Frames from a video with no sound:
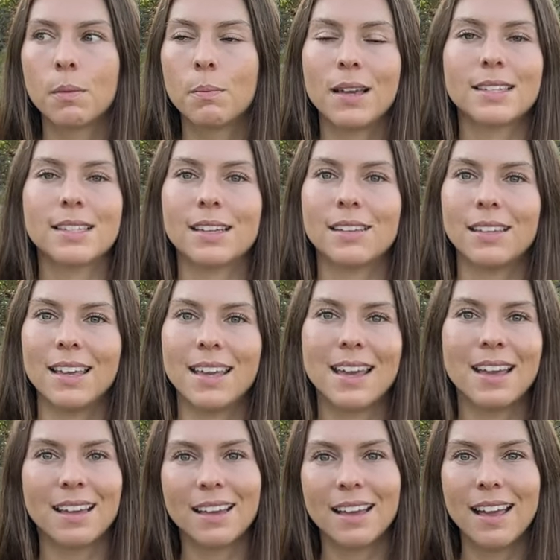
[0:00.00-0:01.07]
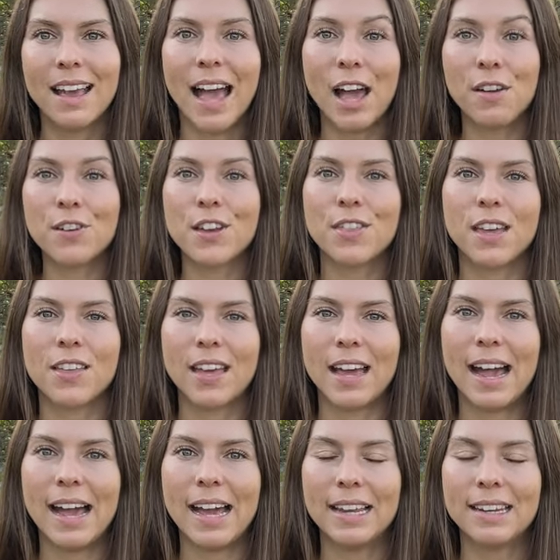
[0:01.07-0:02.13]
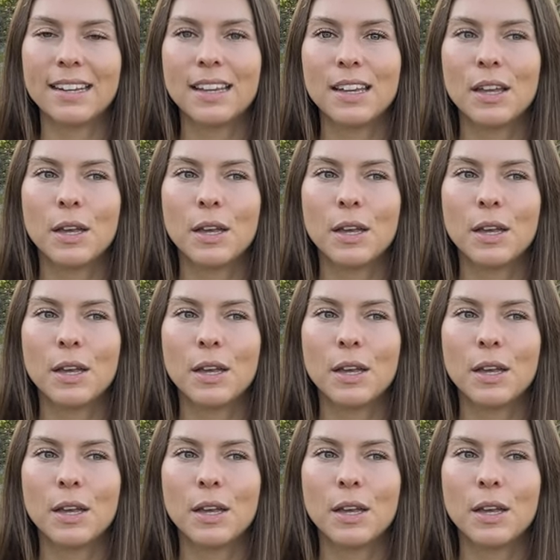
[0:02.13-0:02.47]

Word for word: Basically, everything that I had